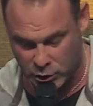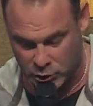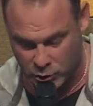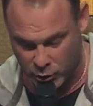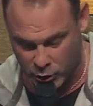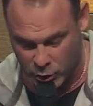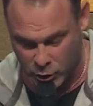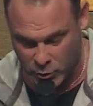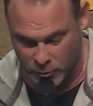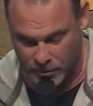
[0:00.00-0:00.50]

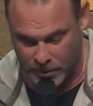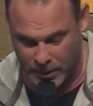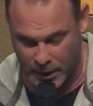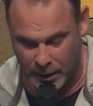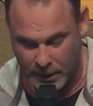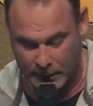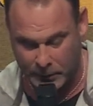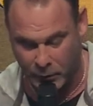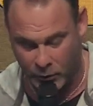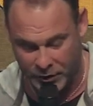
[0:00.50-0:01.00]
grew
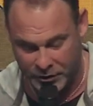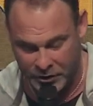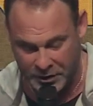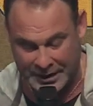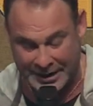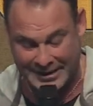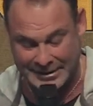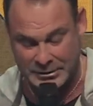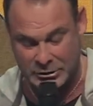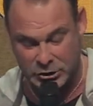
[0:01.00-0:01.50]
up with it
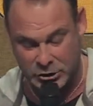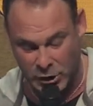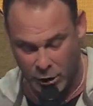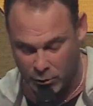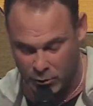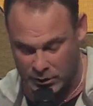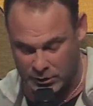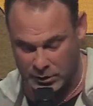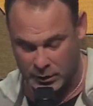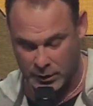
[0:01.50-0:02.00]
and
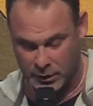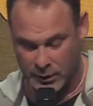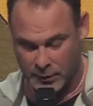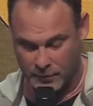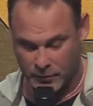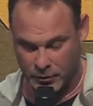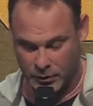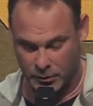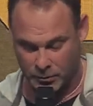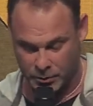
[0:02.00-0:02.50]
choked
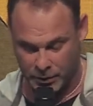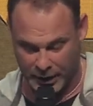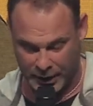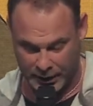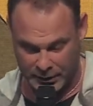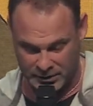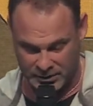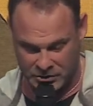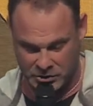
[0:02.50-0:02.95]
the plants.